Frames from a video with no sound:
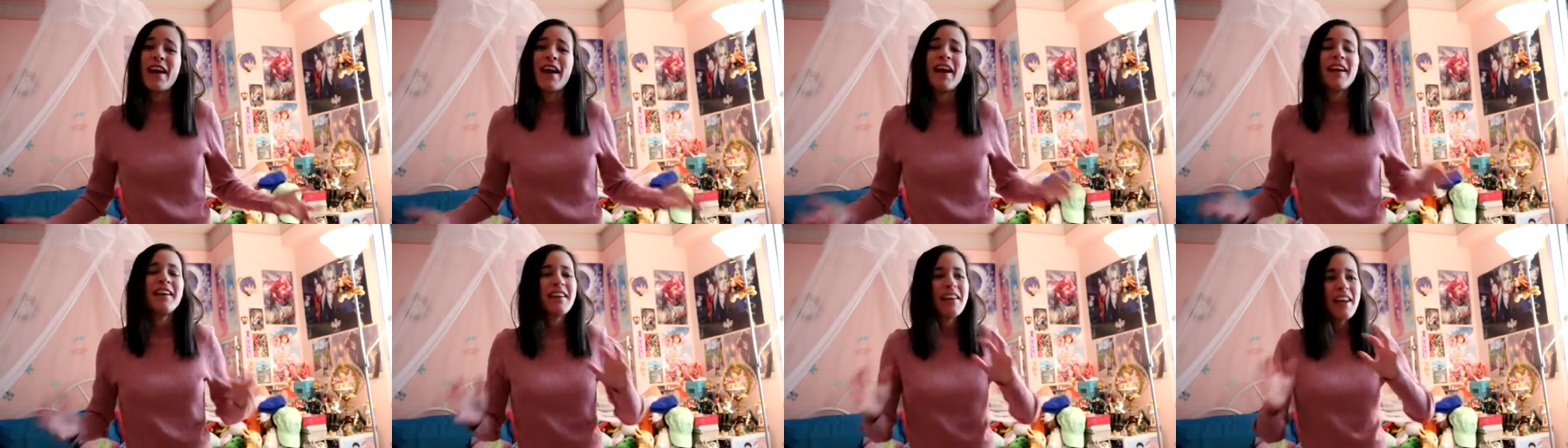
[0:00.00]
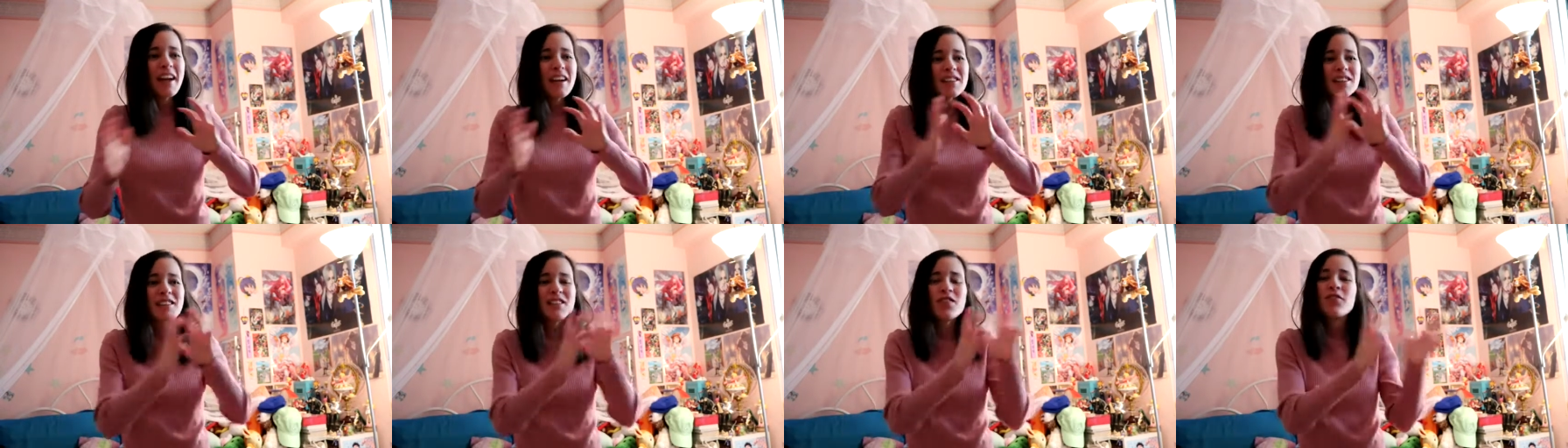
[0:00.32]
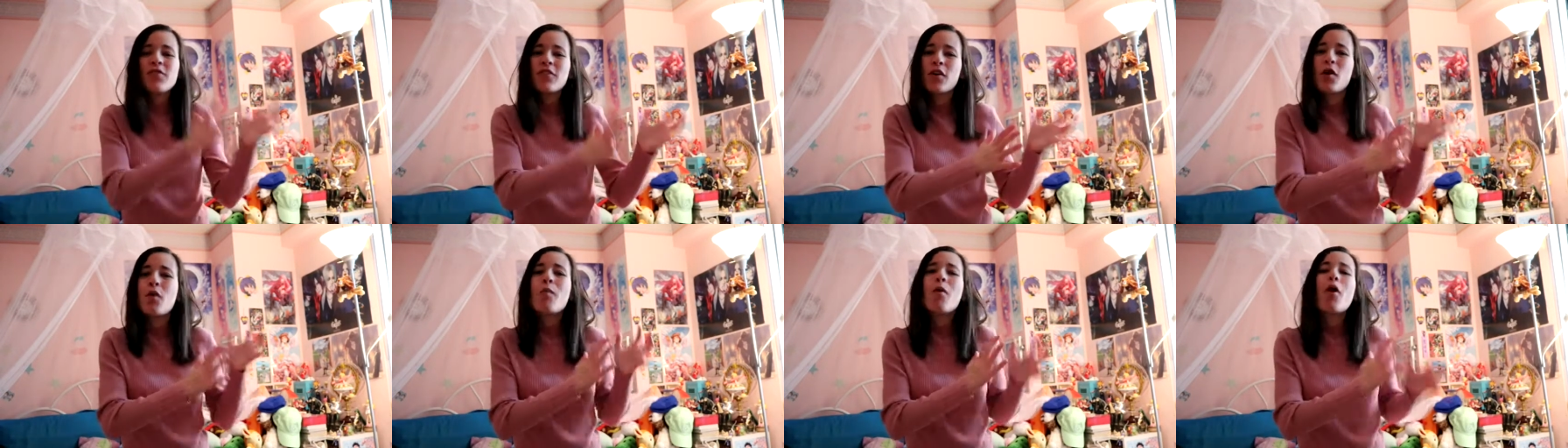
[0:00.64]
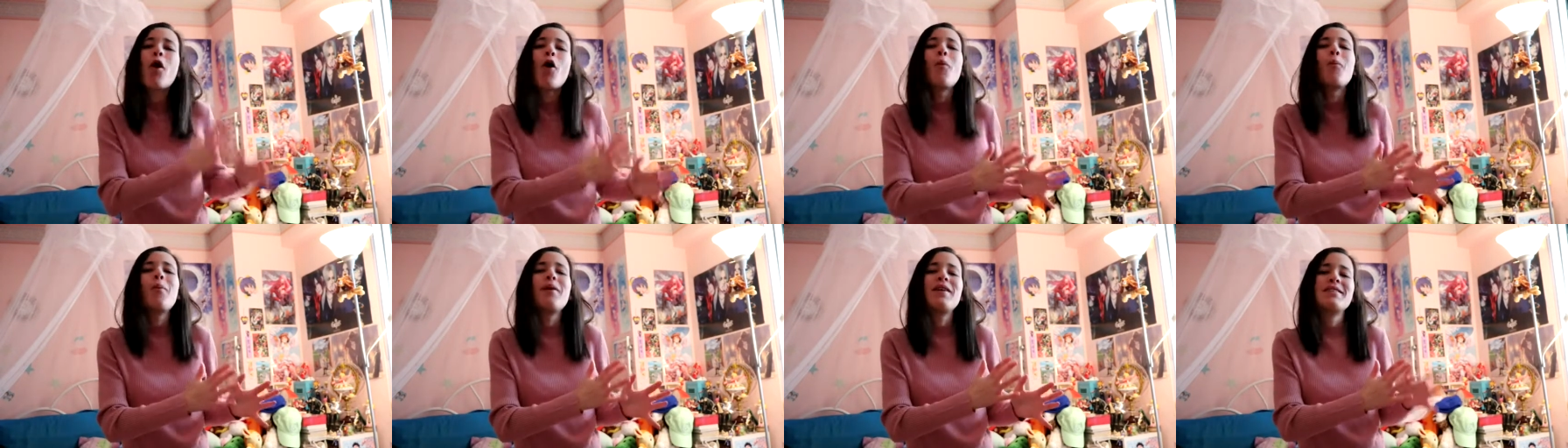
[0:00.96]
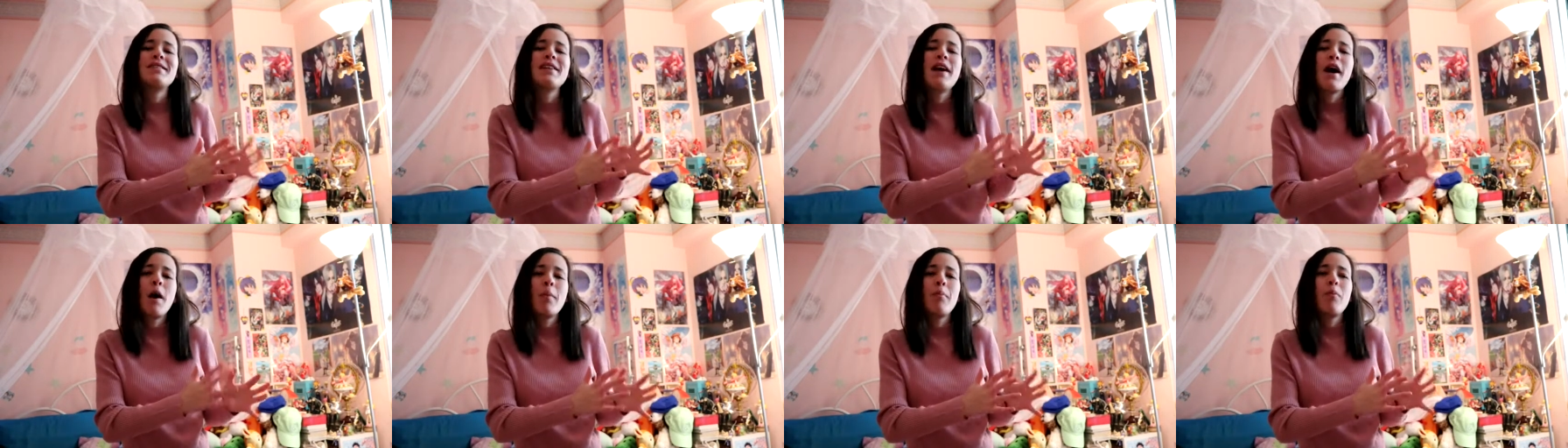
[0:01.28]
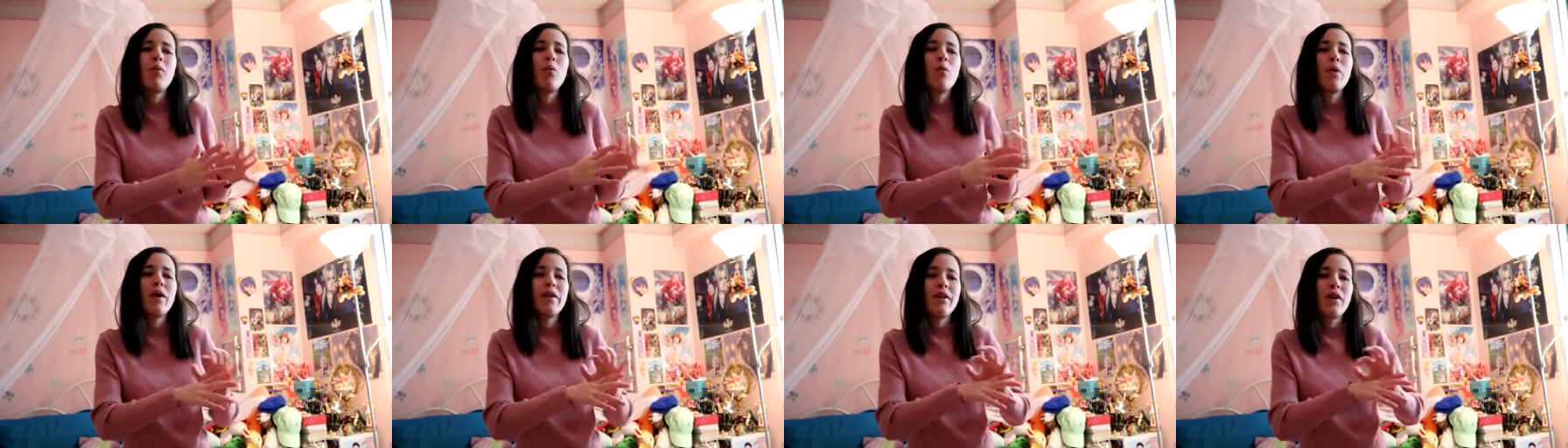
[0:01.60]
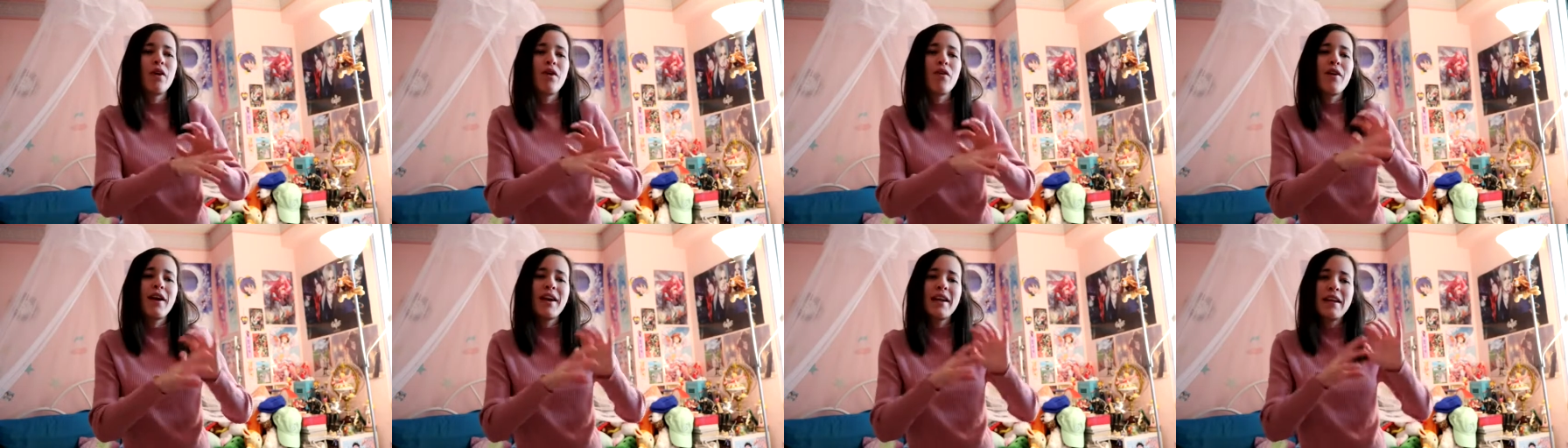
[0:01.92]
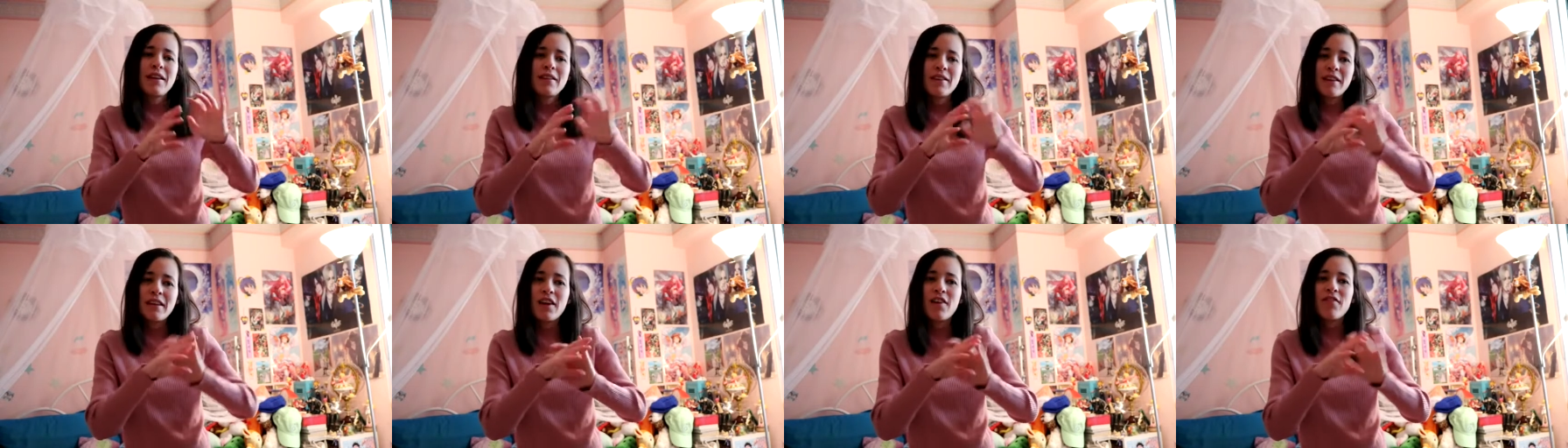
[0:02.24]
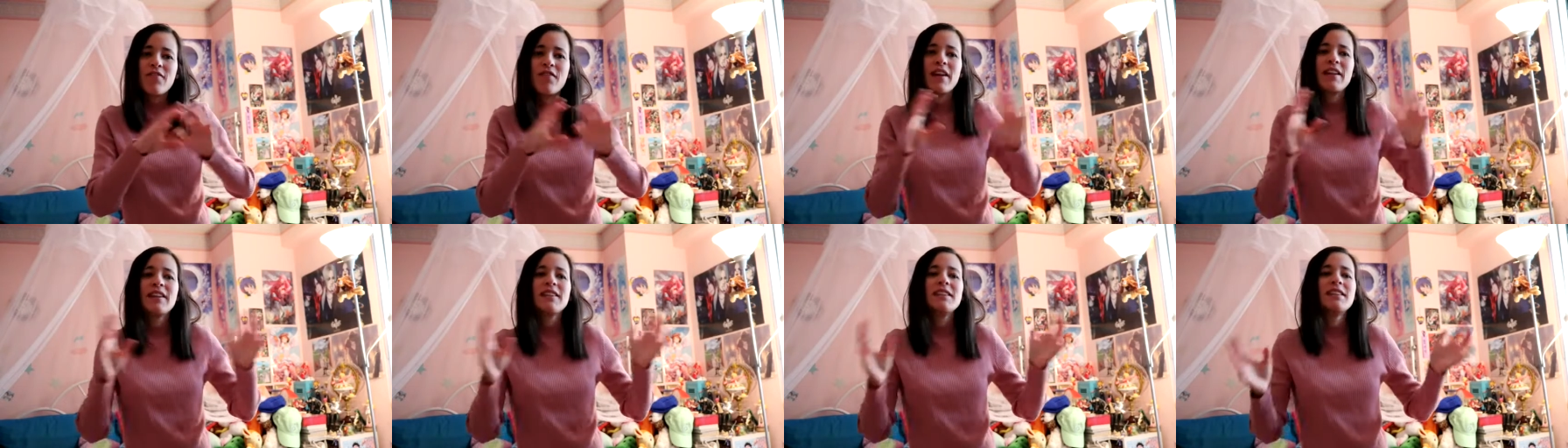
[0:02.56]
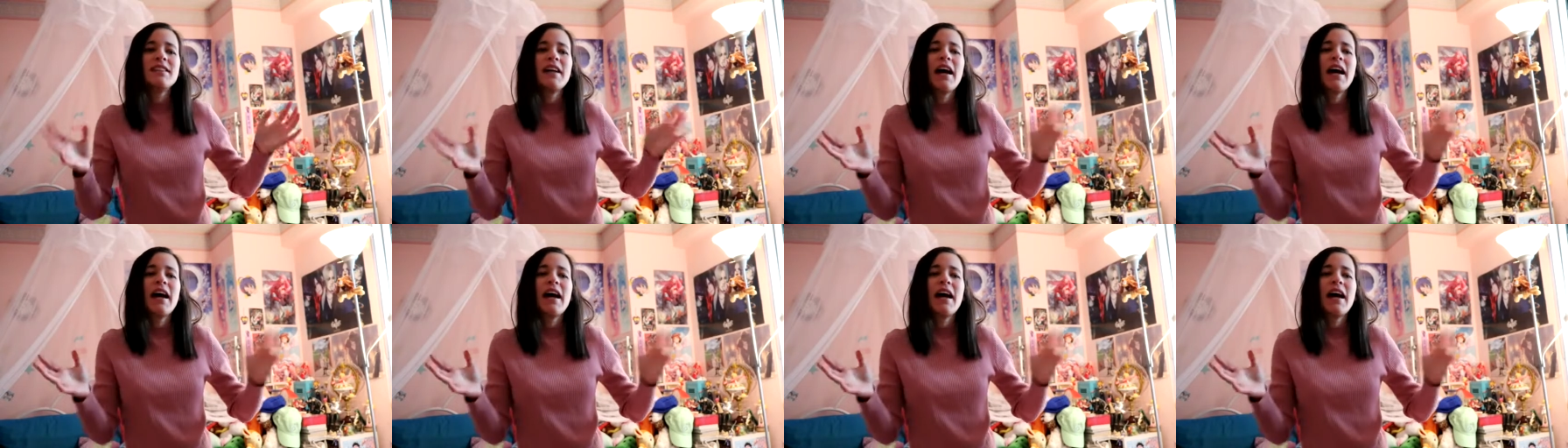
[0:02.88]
And yes, the film opens up with already the events